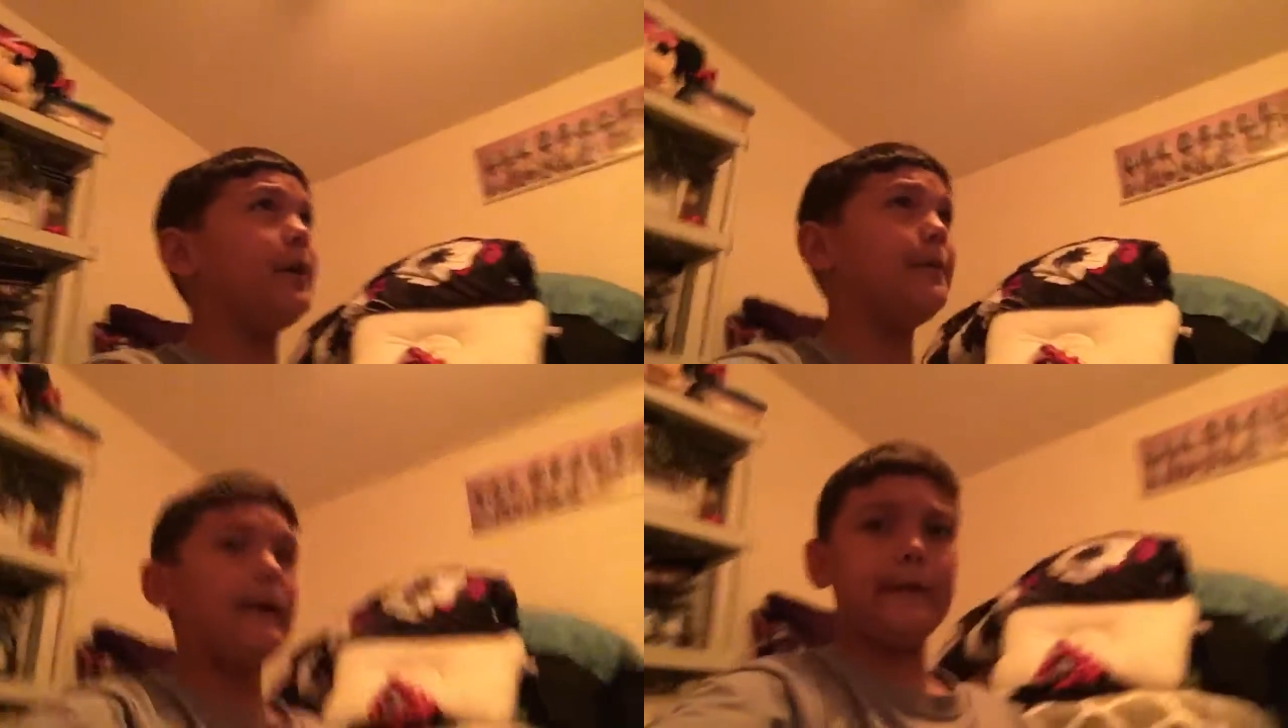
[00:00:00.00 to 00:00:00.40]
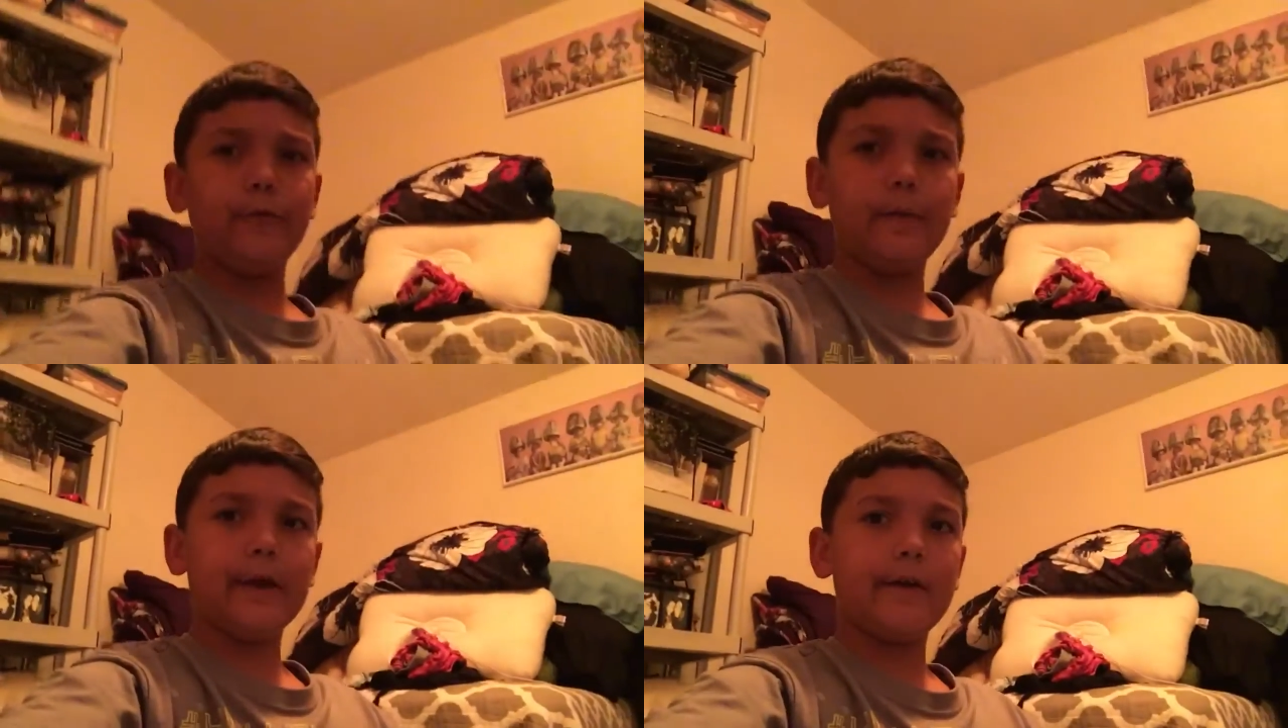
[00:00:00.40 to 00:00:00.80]
probably
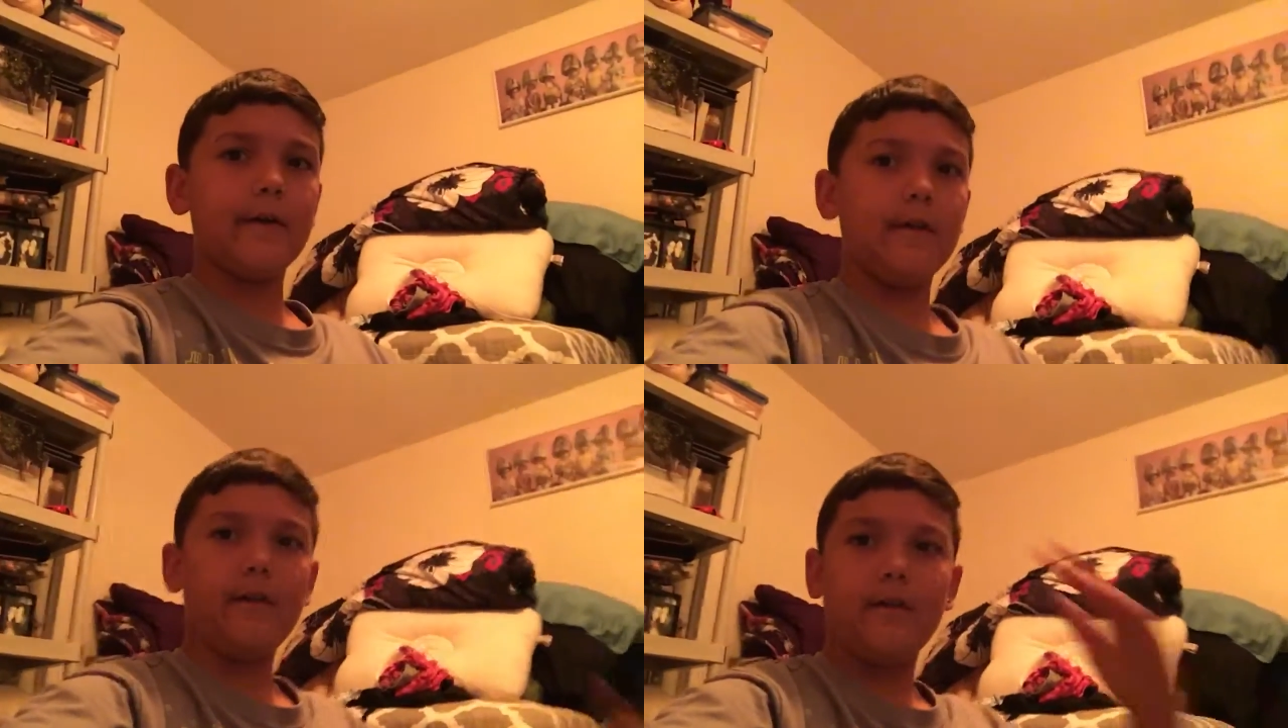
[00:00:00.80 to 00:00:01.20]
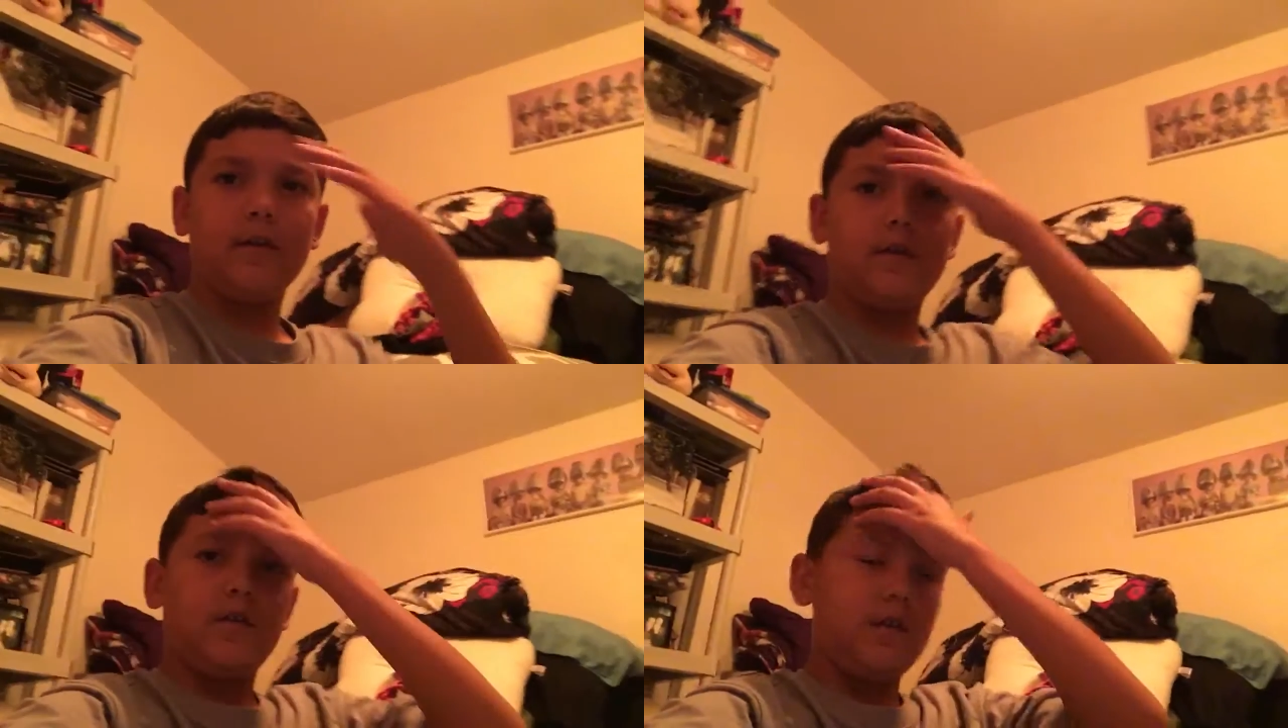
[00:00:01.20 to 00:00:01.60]
like three month card.
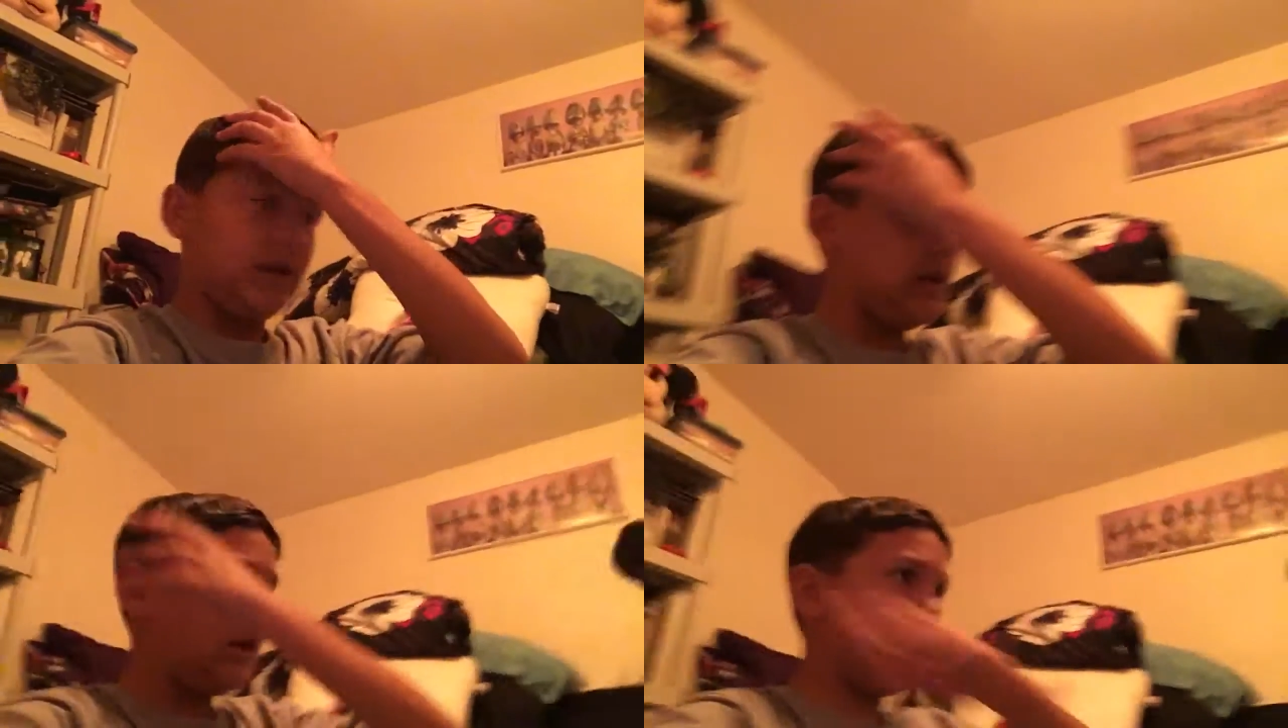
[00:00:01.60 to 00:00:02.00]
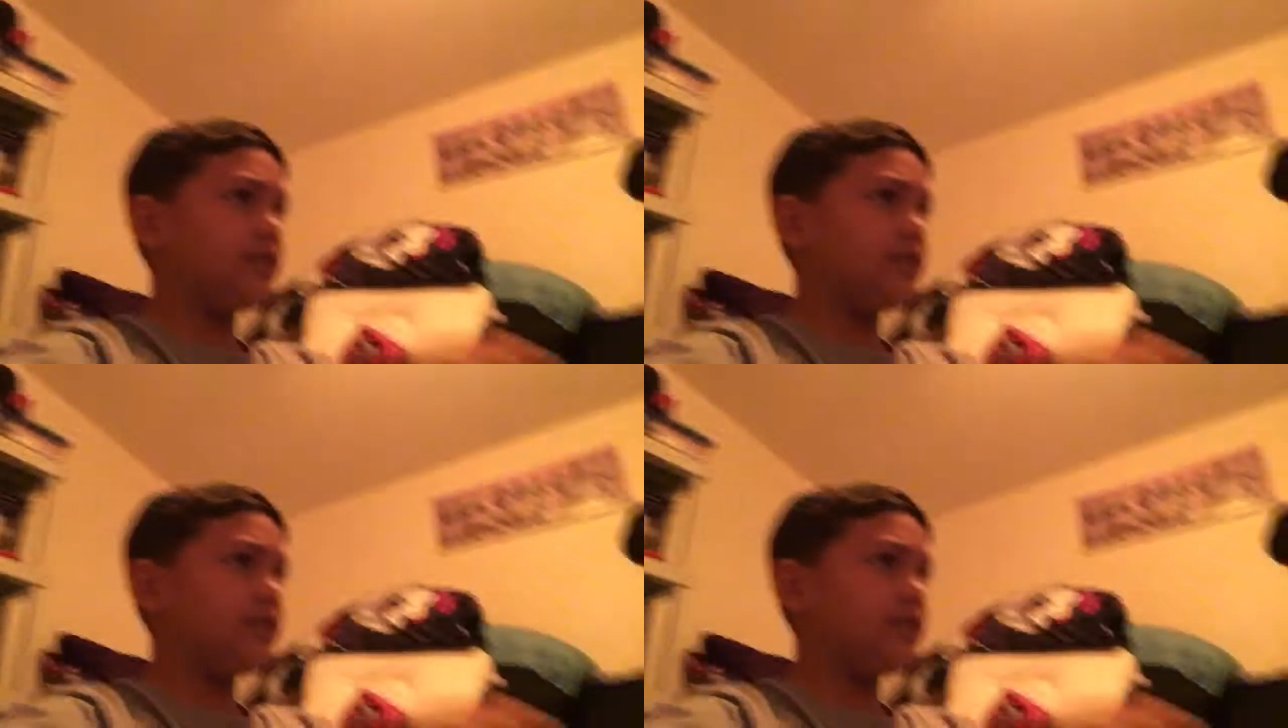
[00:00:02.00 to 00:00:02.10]
And uh,